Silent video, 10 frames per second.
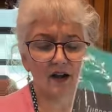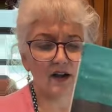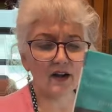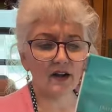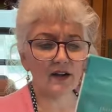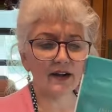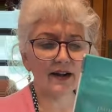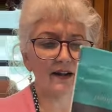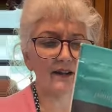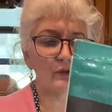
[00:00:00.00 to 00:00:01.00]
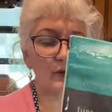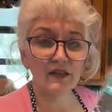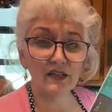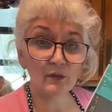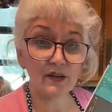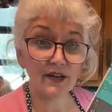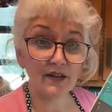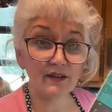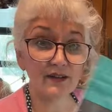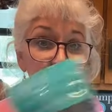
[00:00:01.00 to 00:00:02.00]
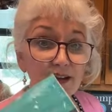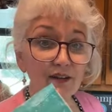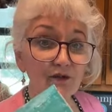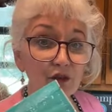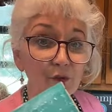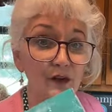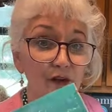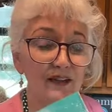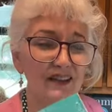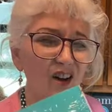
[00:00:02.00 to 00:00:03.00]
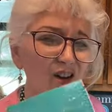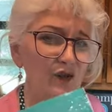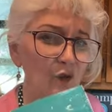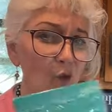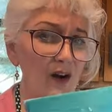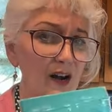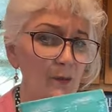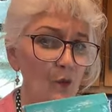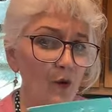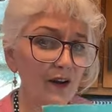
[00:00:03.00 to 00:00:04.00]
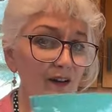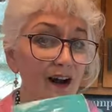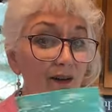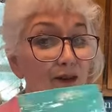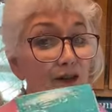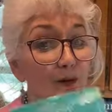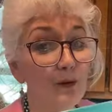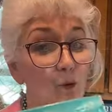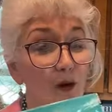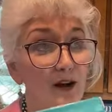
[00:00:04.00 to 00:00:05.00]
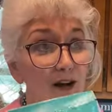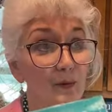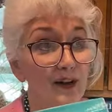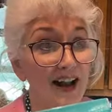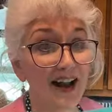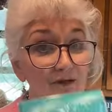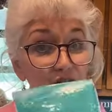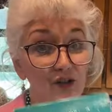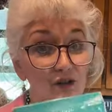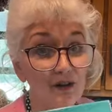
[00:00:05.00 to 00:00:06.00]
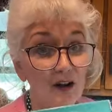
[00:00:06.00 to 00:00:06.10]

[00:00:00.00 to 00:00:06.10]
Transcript: Uh, and with this one here, instead of doing, it calls for one cup of water, I would do it a cup and a half to two